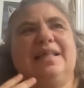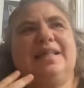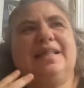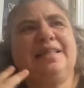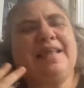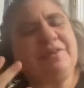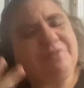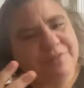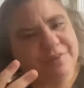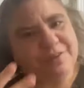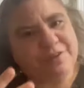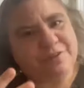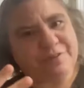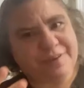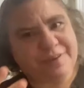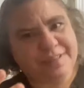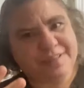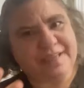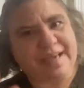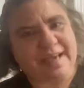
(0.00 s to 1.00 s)
that feels
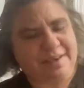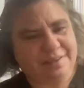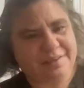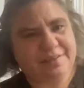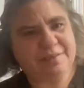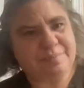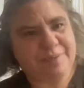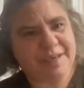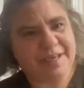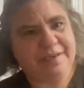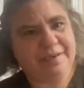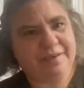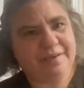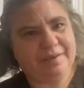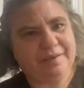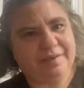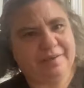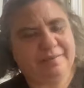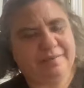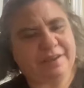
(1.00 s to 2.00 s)
very sad to me.
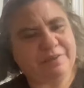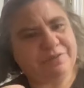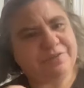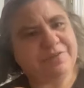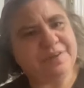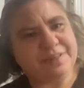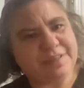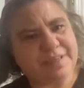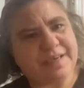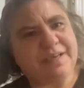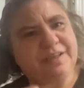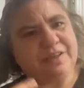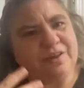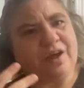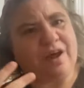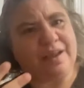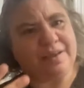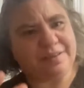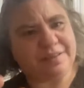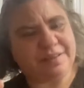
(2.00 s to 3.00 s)
That feels like a
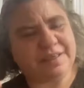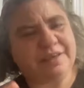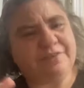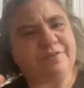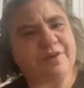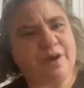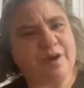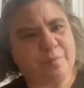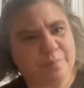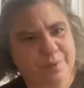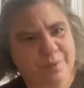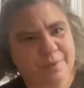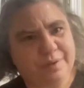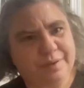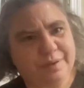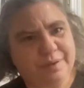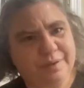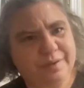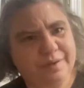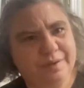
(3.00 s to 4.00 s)
lot to give up.
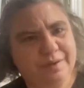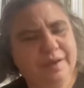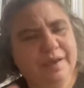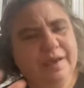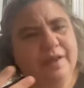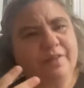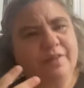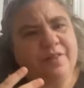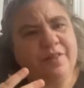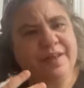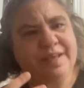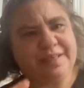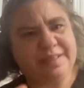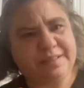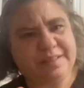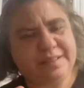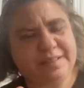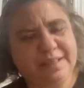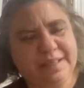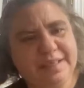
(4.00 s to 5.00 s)

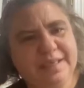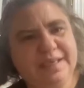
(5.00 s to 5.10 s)
That